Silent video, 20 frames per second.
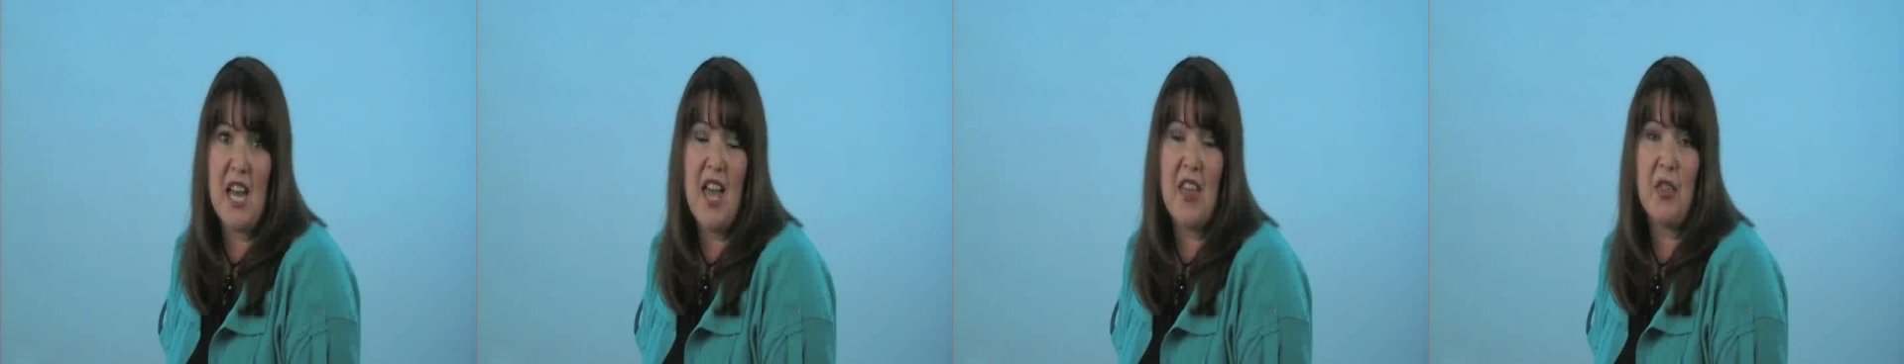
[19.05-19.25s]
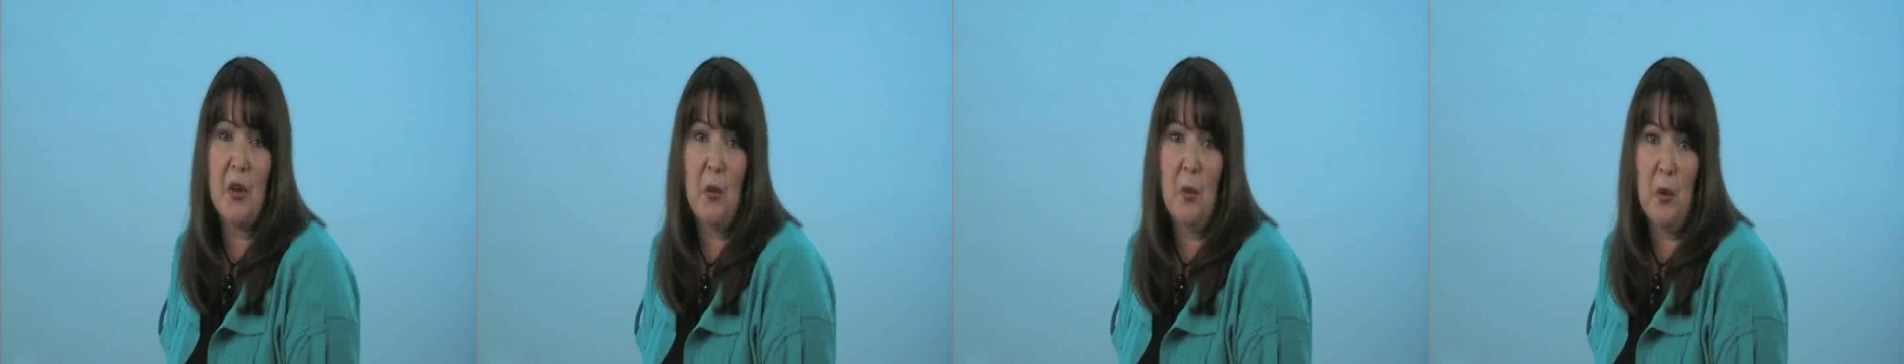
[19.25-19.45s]

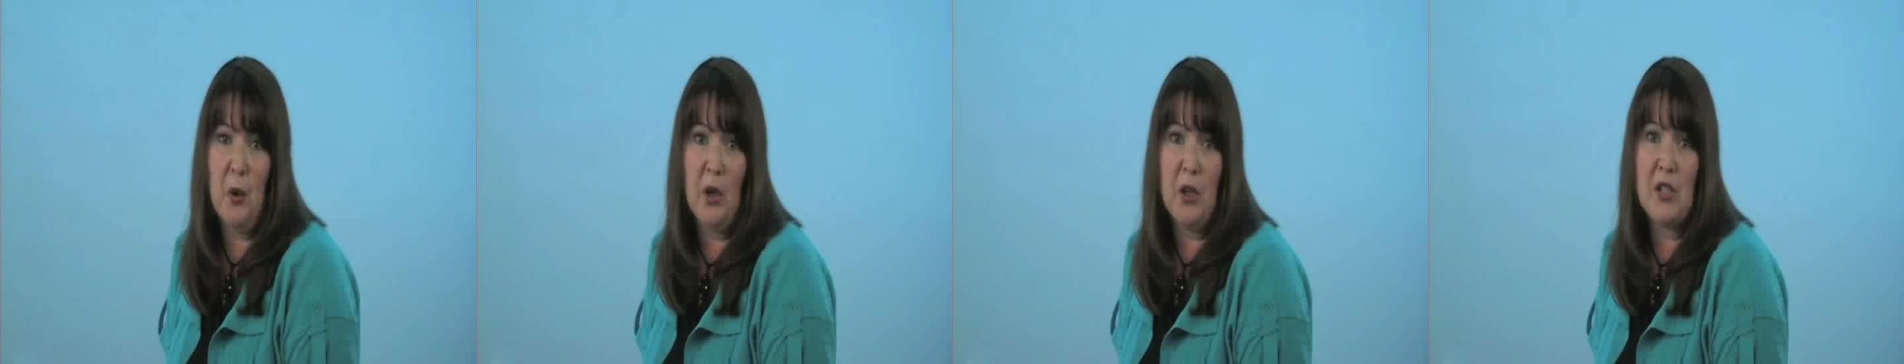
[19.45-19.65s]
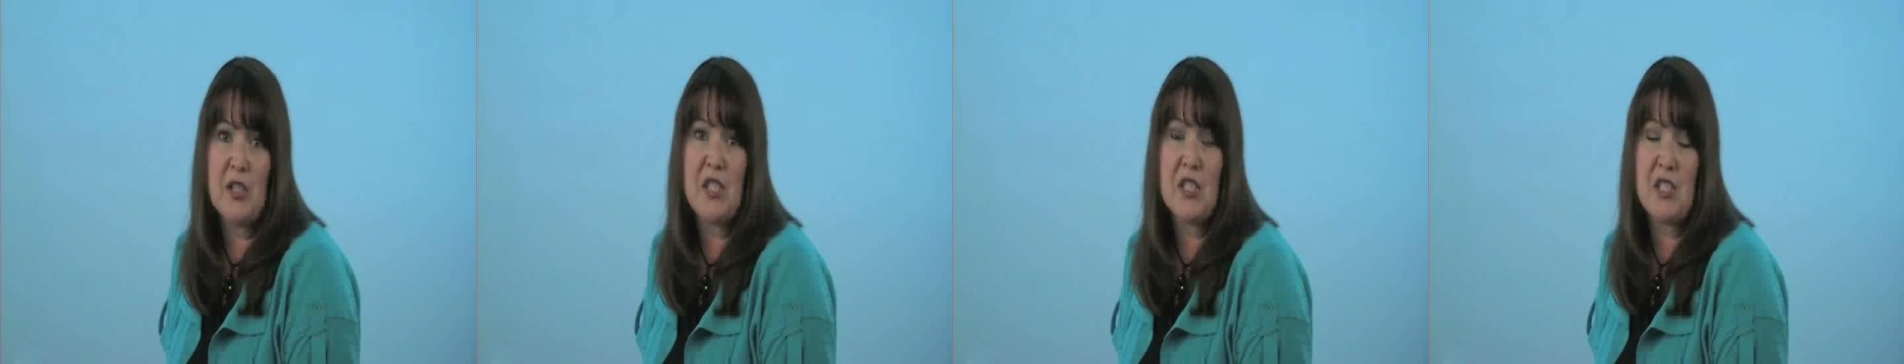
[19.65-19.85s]
and the
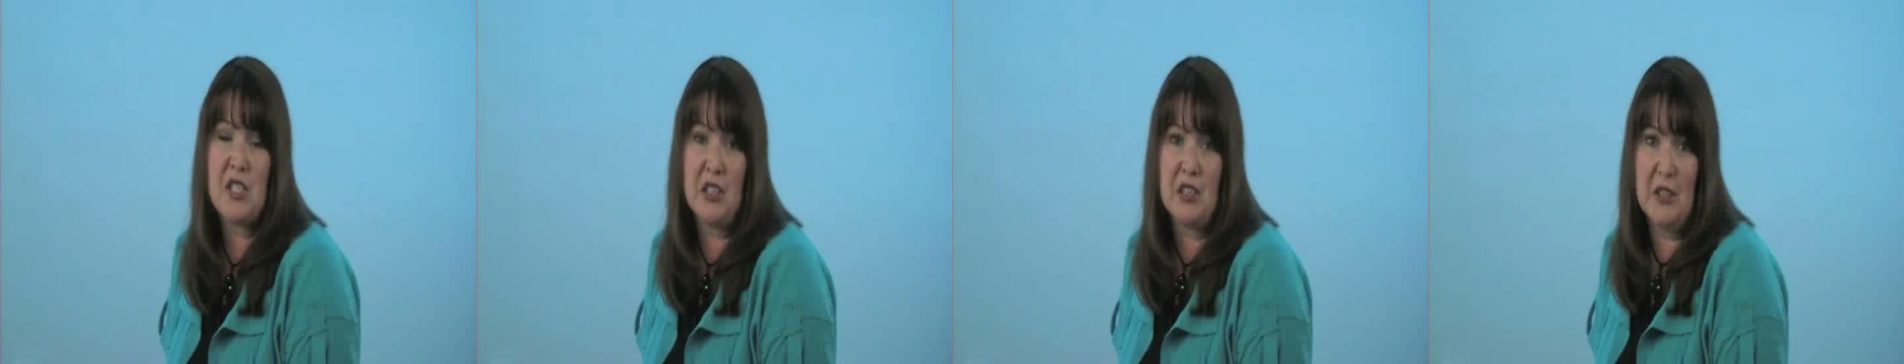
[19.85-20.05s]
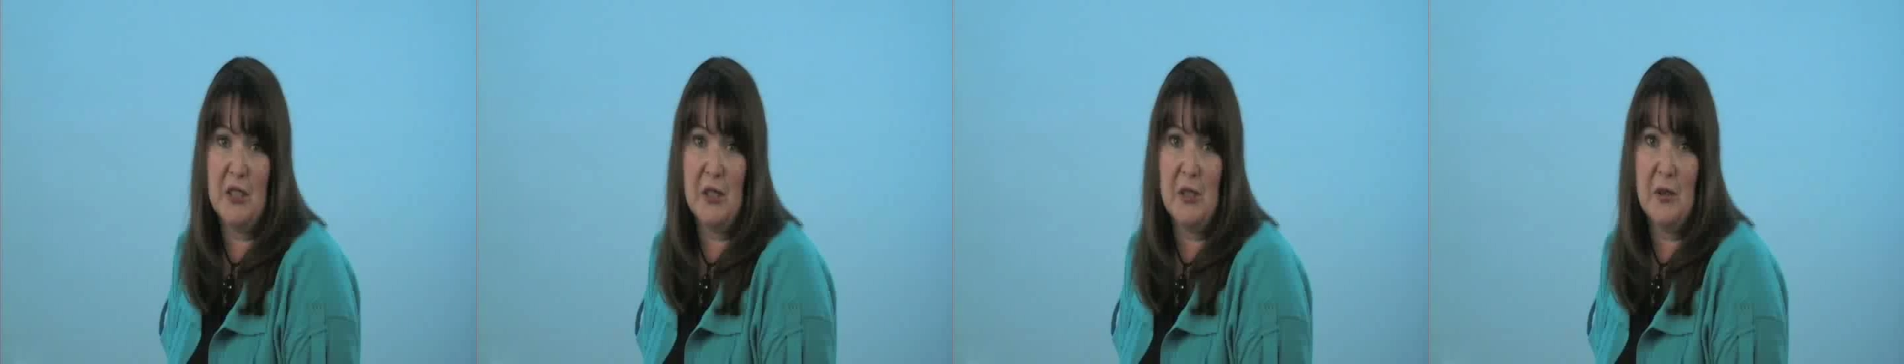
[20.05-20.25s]
words
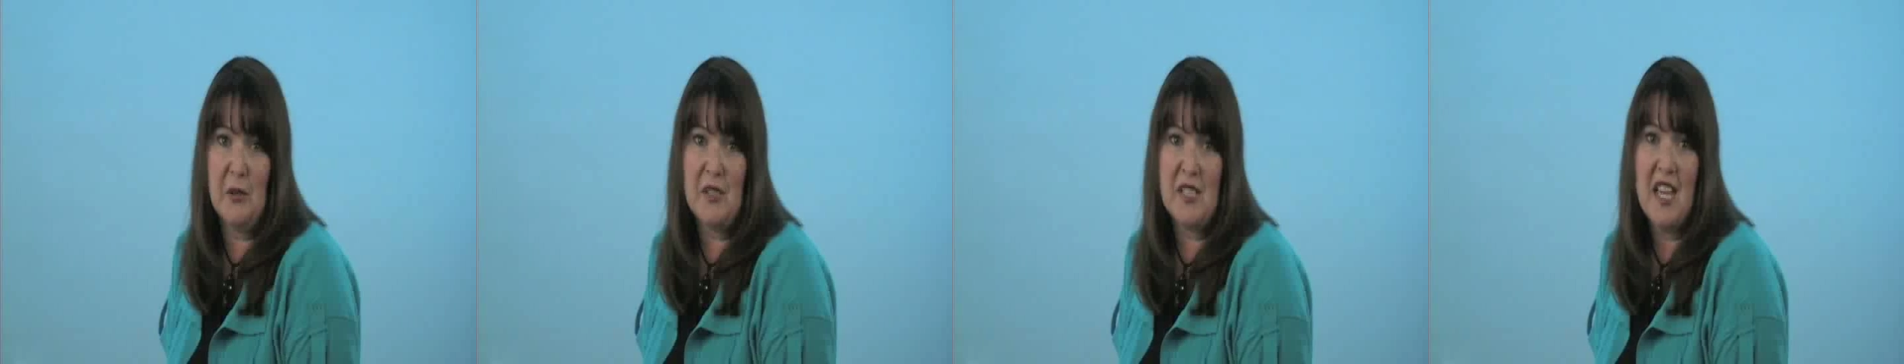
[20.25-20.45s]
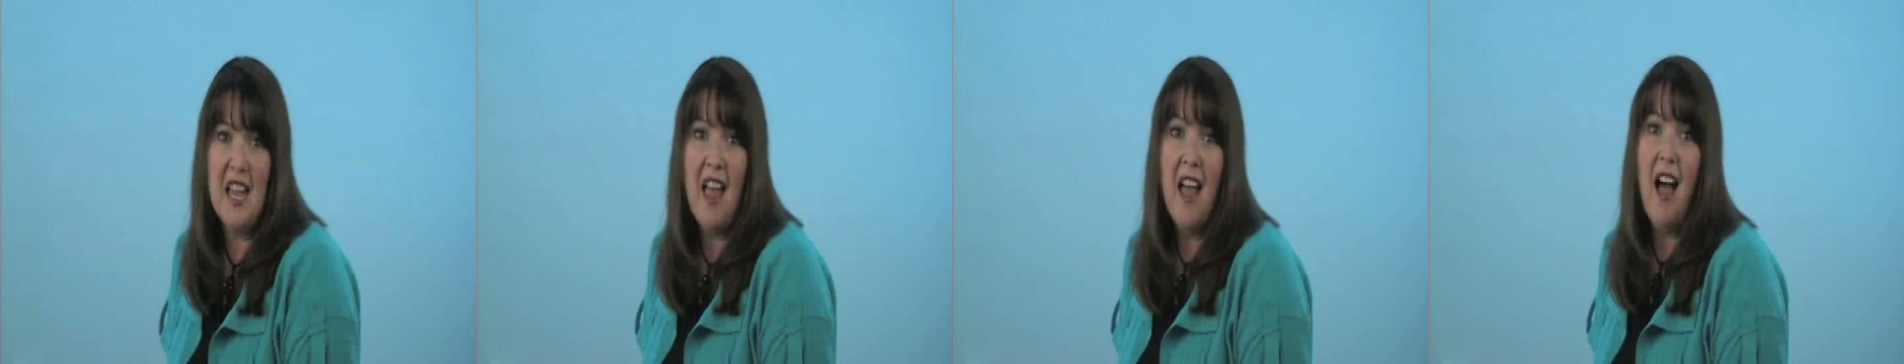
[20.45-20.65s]
to
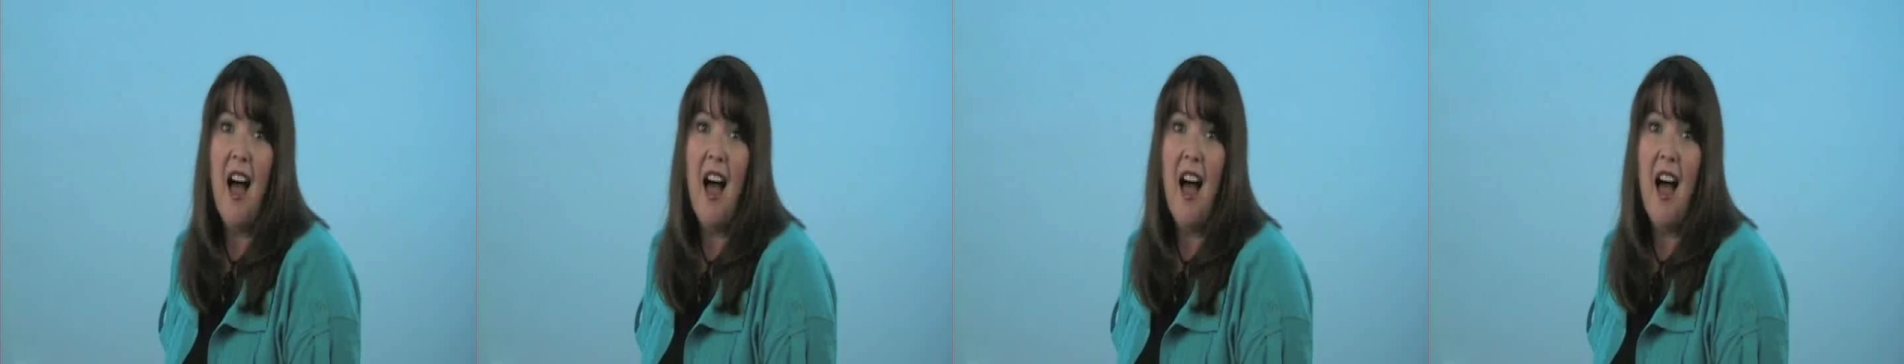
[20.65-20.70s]
lose.